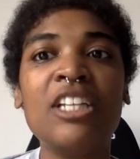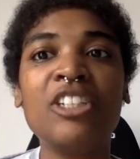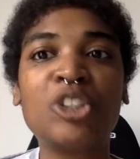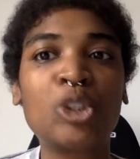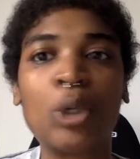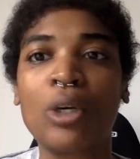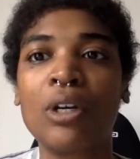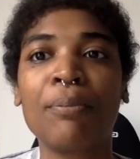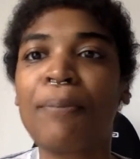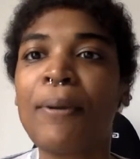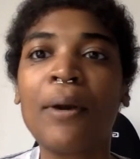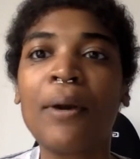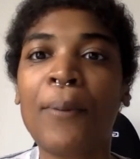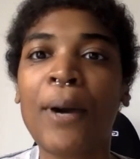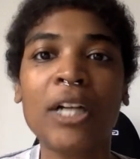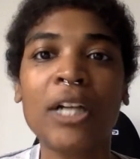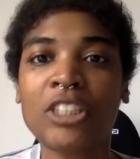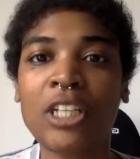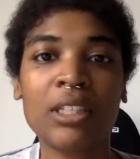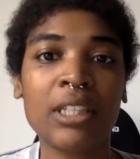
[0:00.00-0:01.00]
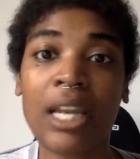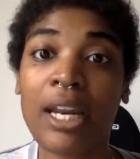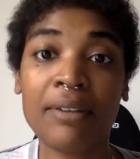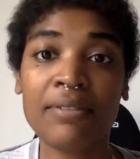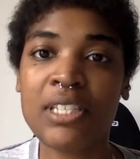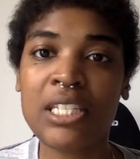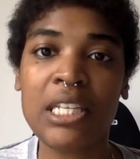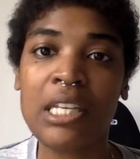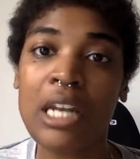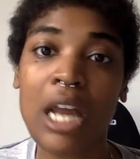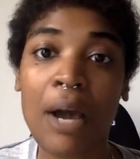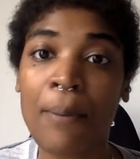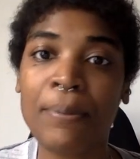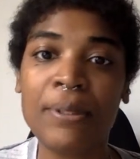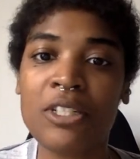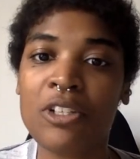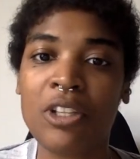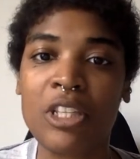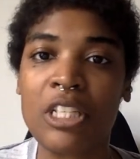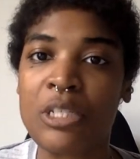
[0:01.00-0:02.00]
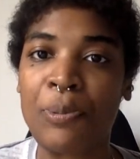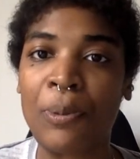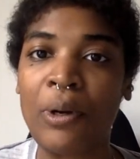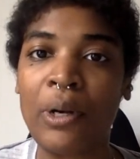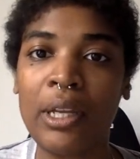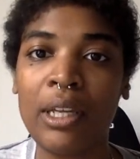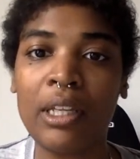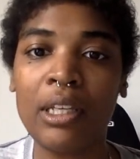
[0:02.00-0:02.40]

Jordan Peele project that I've seen up until this point.